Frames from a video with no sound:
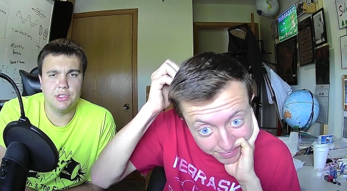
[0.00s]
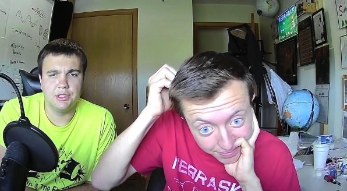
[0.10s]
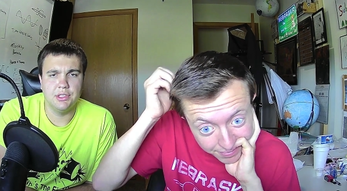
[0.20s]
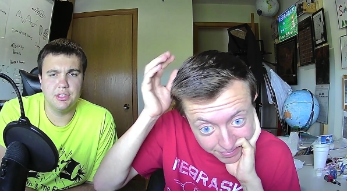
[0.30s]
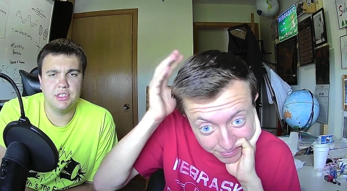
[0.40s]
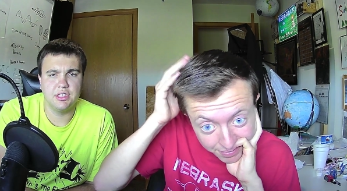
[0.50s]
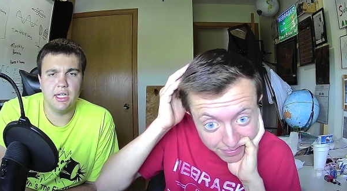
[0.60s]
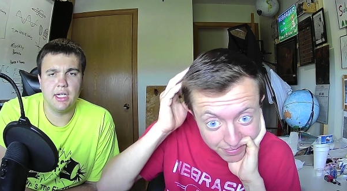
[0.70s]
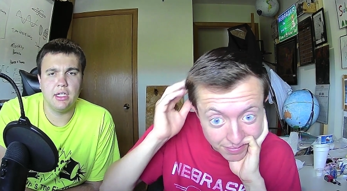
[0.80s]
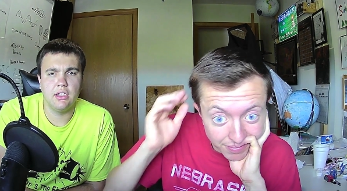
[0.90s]
Speaker 1: of this
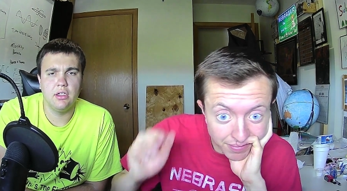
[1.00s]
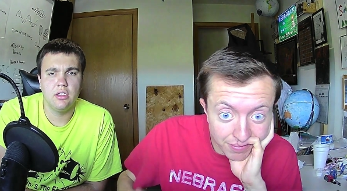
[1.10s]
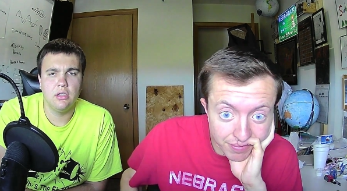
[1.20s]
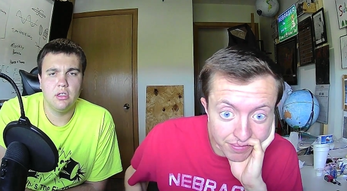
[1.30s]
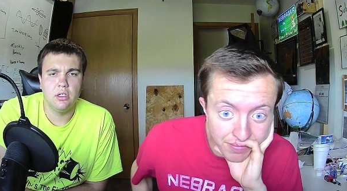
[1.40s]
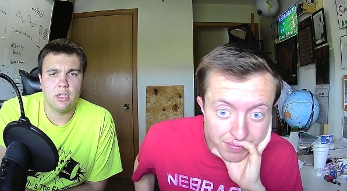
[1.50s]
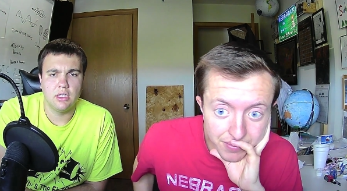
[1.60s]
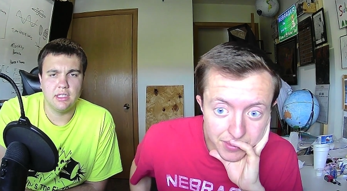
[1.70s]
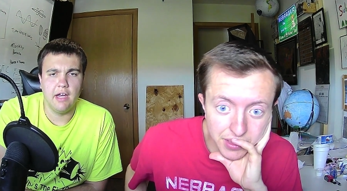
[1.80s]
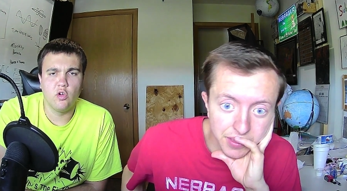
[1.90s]
study.
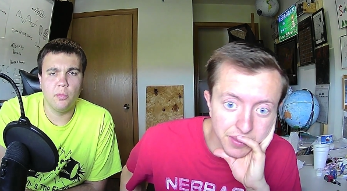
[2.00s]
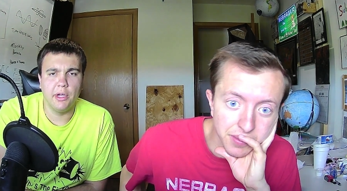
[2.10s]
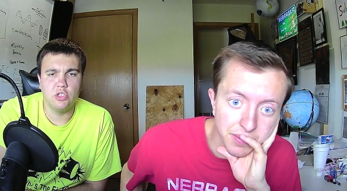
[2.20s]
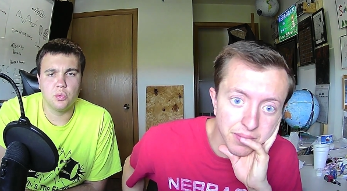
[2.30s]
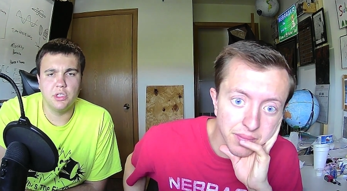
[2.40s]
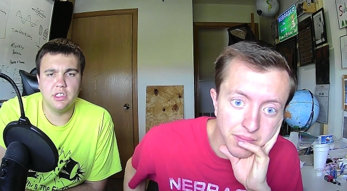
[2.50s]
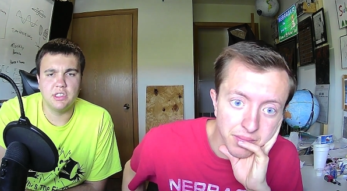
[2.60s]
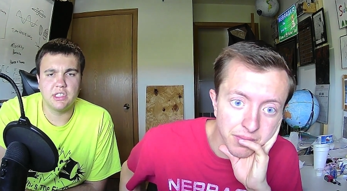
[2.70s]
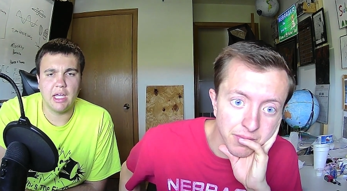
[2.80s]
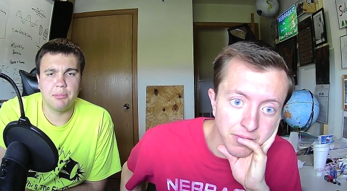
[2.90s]
Because everybody's really
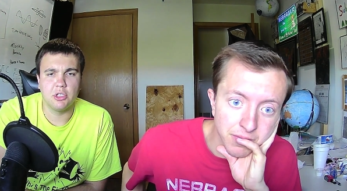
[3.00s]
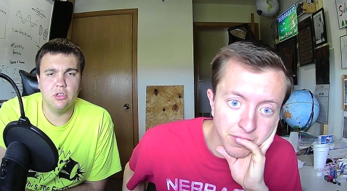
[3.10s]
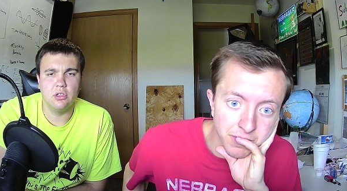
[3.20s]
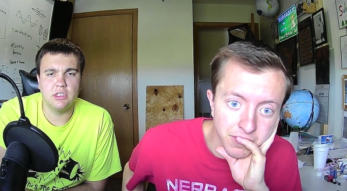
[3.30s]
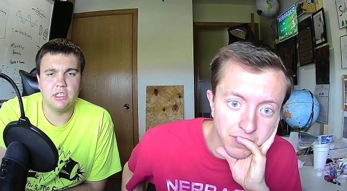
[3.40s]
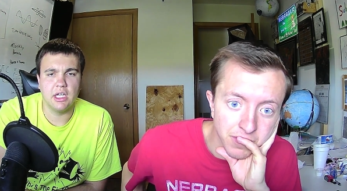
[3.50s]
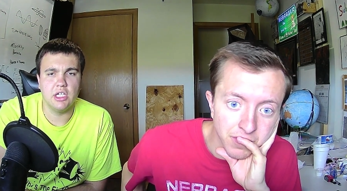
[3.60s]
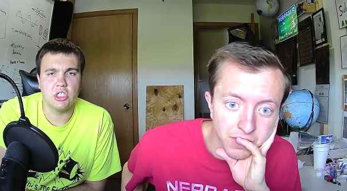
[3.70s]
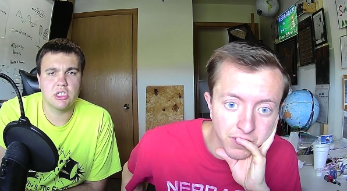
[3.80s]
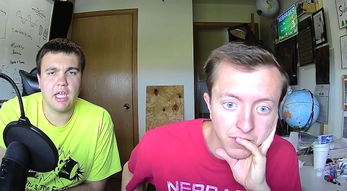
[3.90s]
skeptical, because it
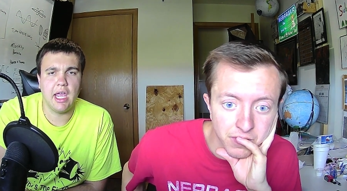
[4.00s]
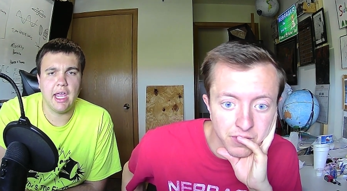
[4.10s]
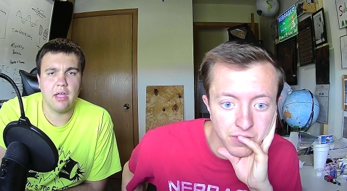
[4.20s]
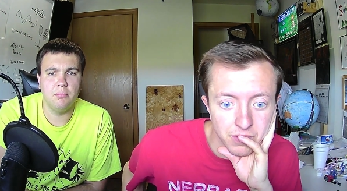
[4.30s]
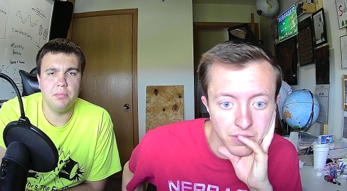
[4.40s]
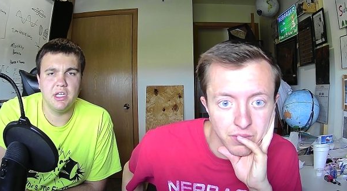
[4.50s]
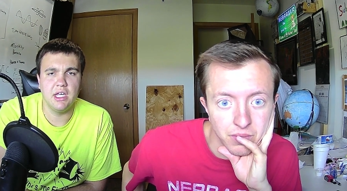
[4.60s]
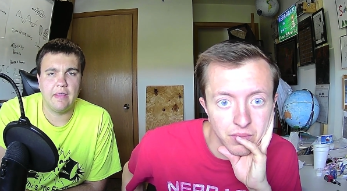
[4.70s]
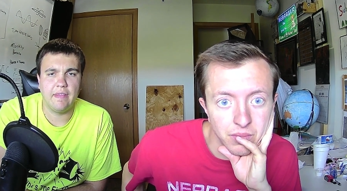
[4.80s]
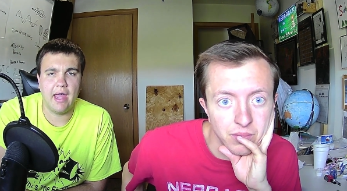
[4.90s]
just can't be
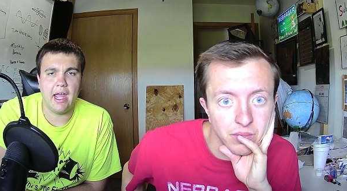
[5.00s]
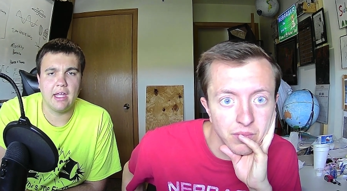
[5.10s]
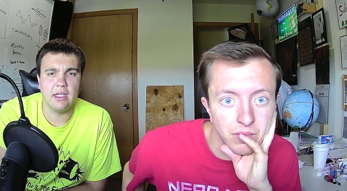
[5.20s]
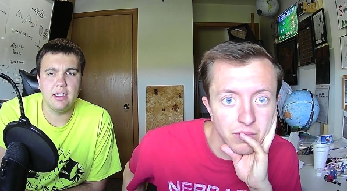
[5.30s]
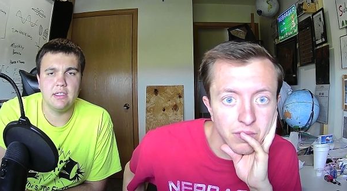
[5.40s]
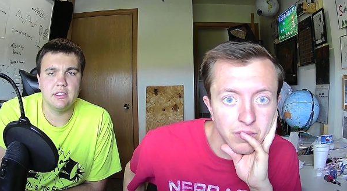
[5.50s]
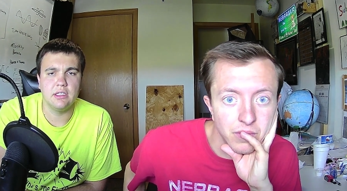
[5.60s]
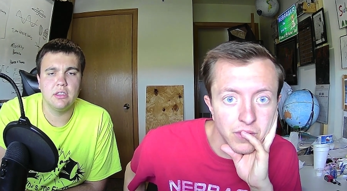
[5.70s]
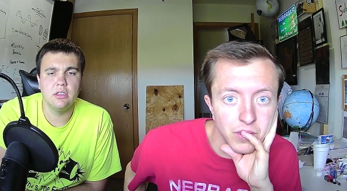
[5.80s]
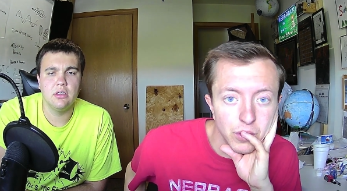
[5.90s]
that
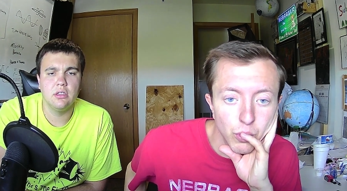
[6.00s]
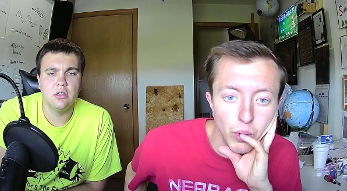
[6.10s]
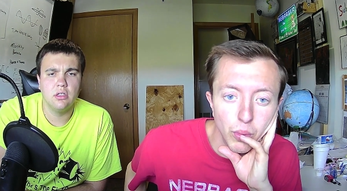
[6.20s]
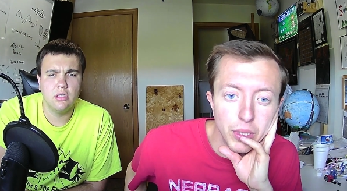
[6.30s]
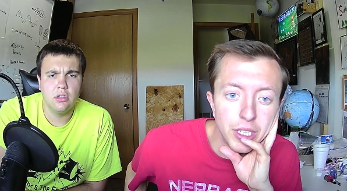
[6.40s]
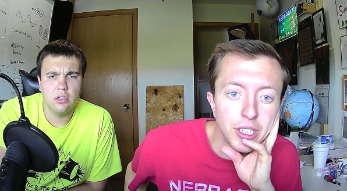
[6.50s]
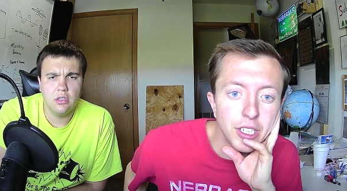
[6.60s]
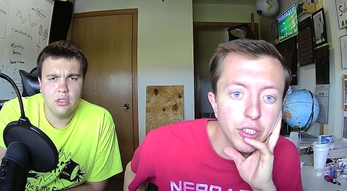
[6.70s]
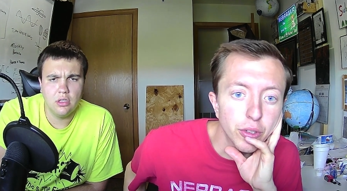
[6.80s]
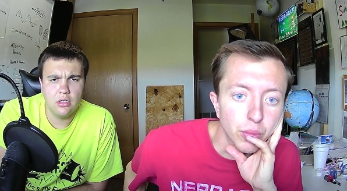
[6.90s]
easy.
Speaker 2: What did
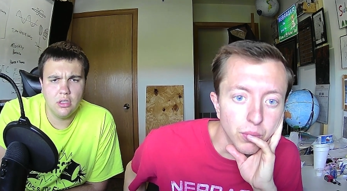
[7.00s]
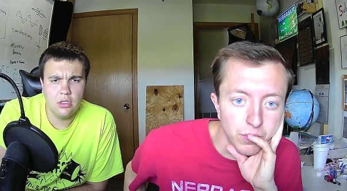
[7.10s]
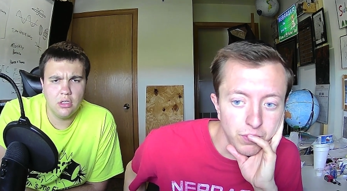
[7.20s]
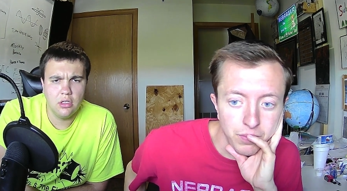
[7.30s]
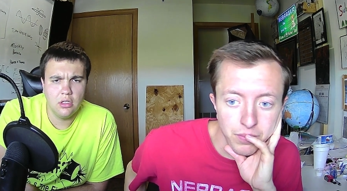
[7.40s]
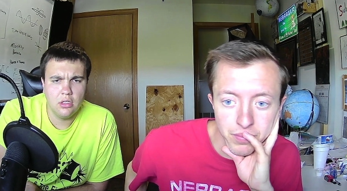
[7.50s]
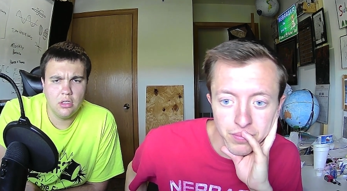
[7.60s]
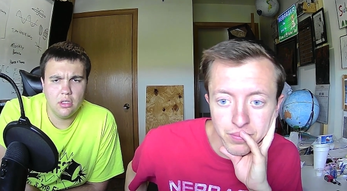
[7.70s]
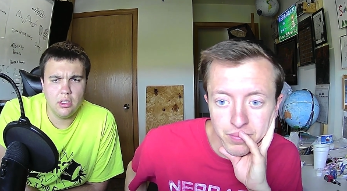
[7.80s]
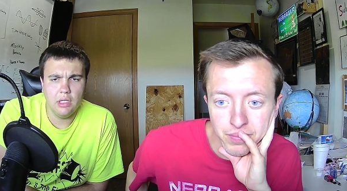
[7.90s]
he do?
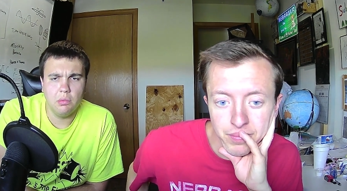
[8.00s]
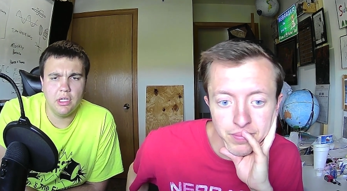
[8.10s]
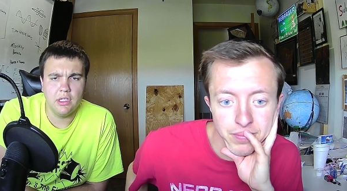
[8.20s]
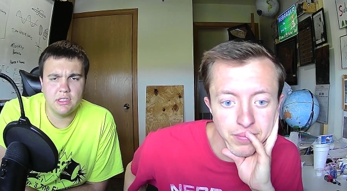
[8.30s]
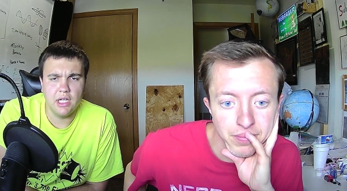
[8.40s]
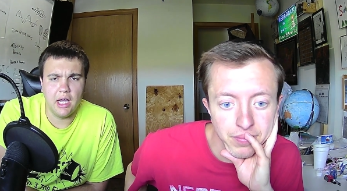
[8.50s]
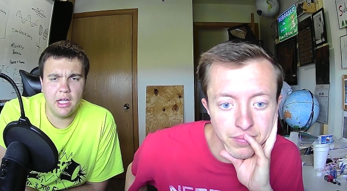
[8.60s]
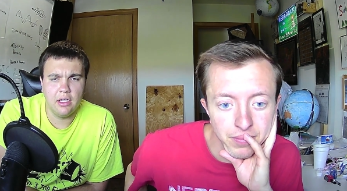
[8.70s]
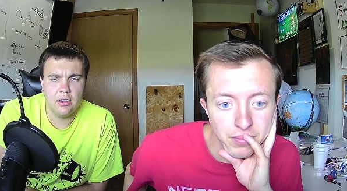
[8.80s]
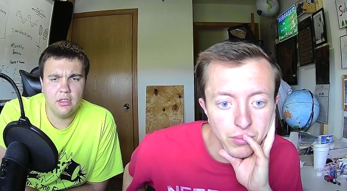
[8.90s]
Speaker 1: Well, he's
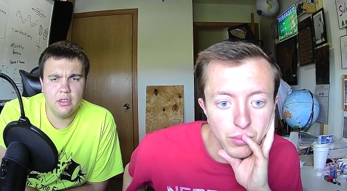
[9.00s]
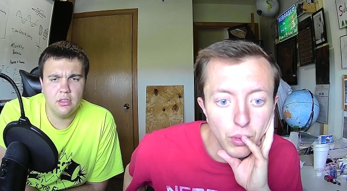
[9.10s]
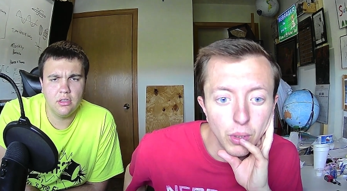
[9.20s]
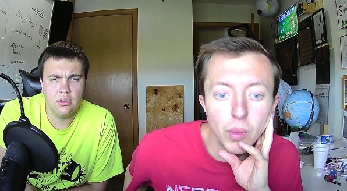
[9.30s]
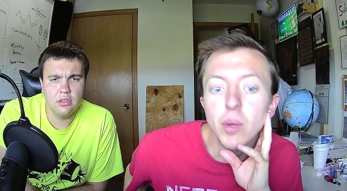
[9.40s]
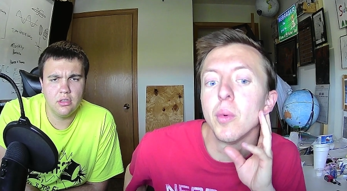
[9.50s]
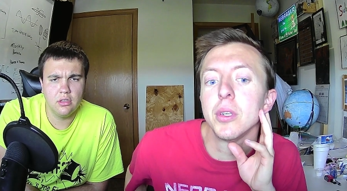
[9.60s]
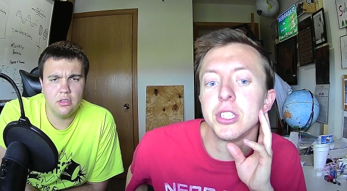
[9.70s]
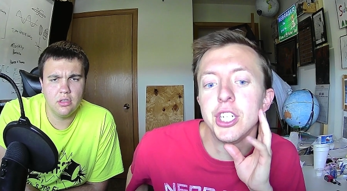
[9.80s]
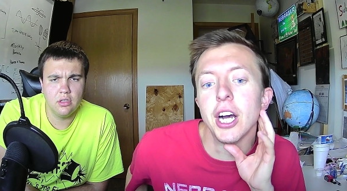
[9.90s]
not.
Speaker 2: What
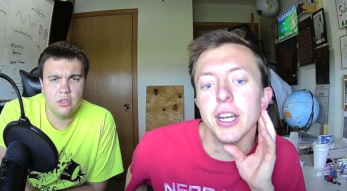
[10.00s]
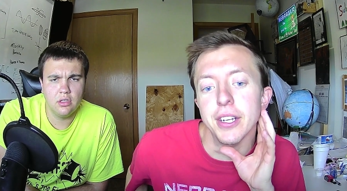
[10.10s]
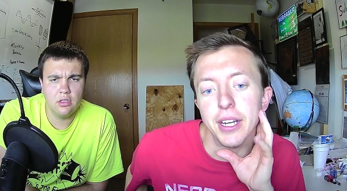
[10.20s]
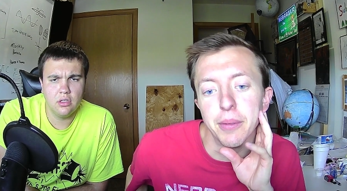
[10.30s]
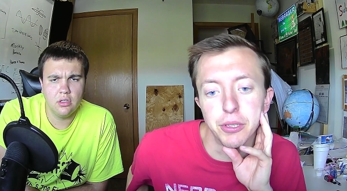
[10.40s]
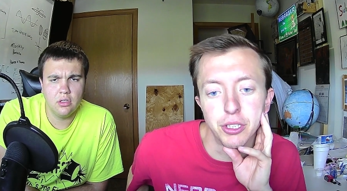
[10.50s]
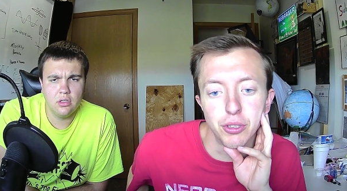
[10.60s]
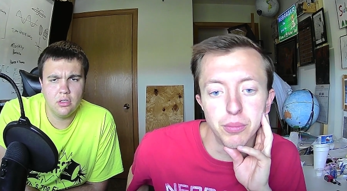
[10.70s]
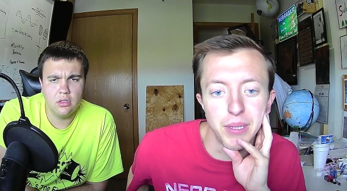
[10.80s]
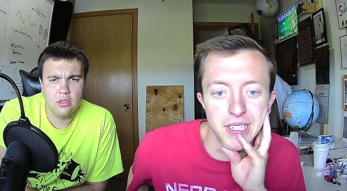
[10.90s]
was done that was so
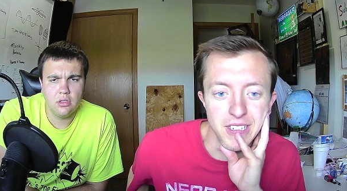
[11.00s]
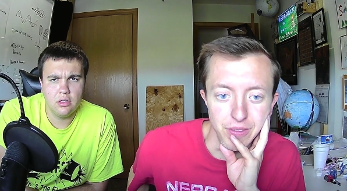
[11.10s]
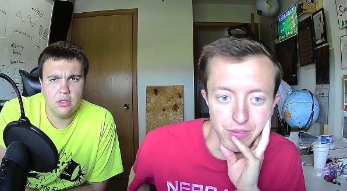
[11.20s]
impressive?